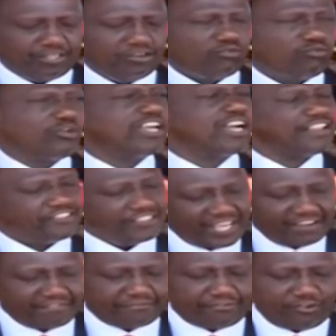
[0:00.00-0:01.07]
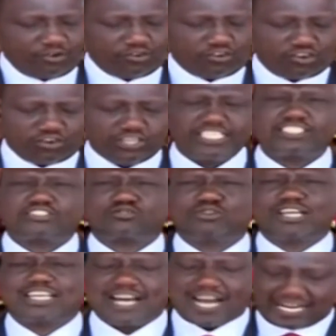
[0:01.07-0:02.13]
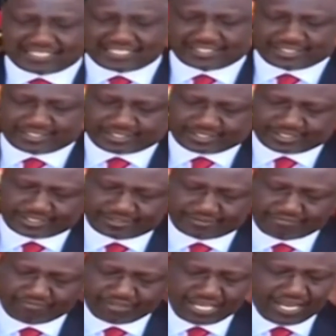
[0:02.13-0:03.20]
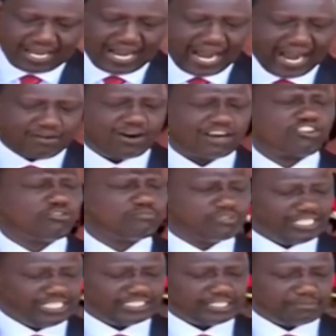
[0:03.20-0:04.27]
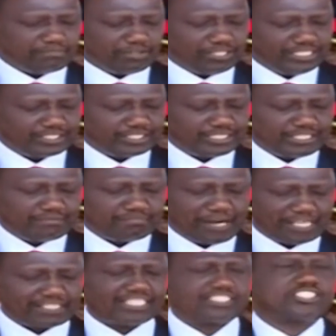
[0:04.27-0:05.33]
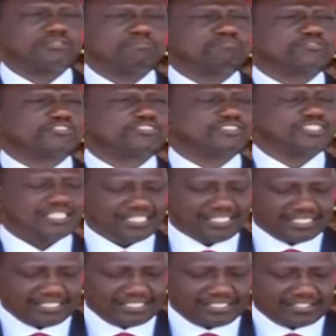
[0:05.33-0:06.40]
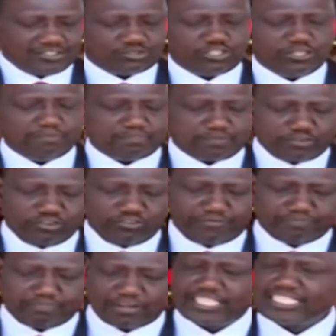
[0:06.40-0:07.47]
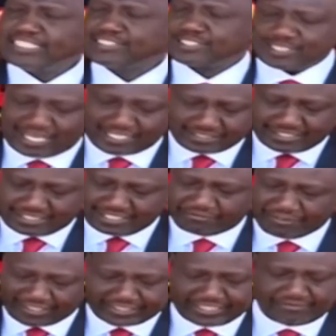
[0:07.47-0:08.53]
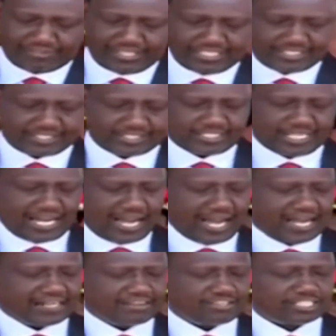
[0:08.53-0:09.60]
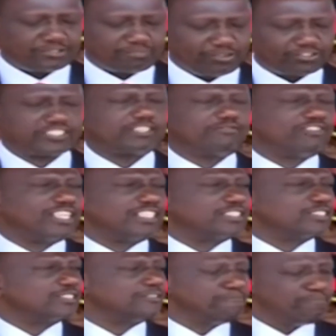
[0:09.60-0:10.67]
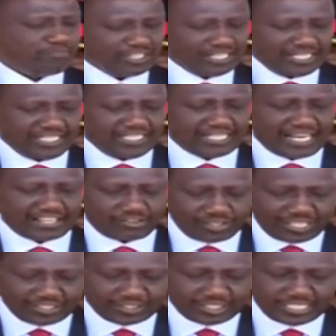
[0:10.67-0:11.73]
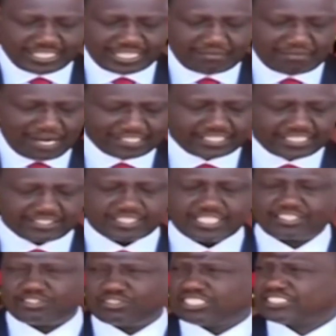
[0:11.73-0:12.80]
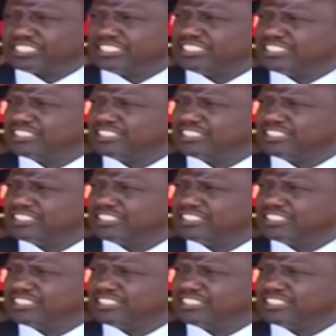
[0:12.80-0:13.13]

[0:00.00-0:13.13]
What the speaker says: We are therefore going to enhance our community policing partnerships to improve police effectiveness and responsiveness in addressing emerging security